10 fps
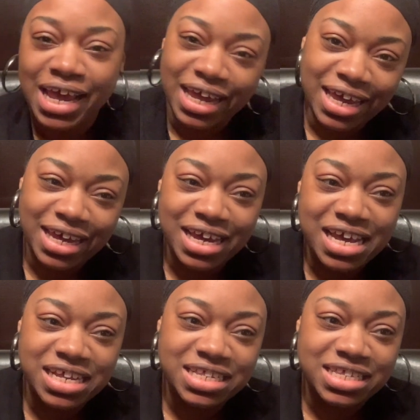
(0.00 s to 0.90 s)

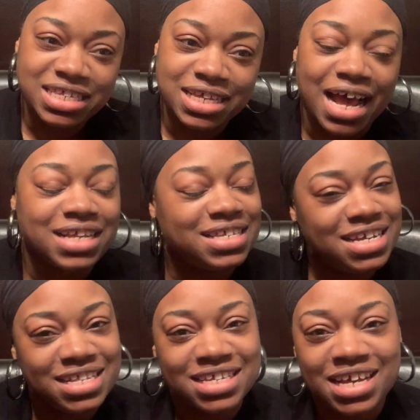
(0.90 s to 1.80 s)
and I seen
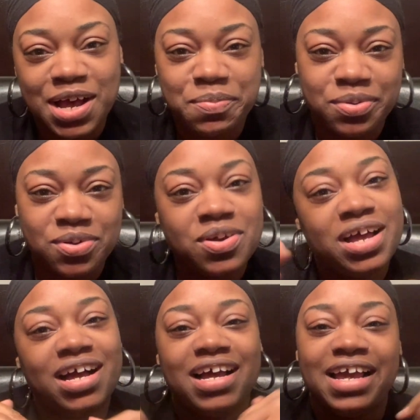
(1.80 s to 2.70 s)
this couple
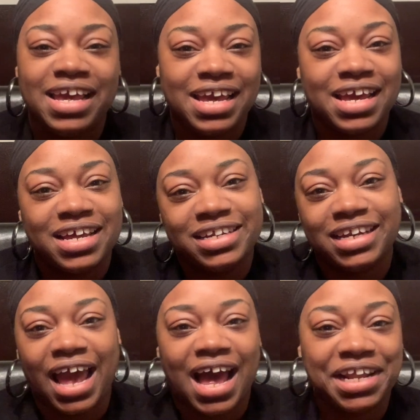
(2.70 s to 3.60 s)
and
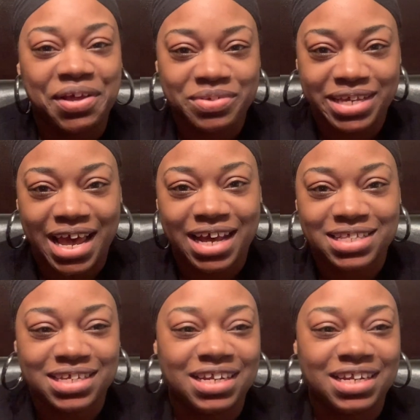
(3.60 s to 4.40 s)
how they was acting.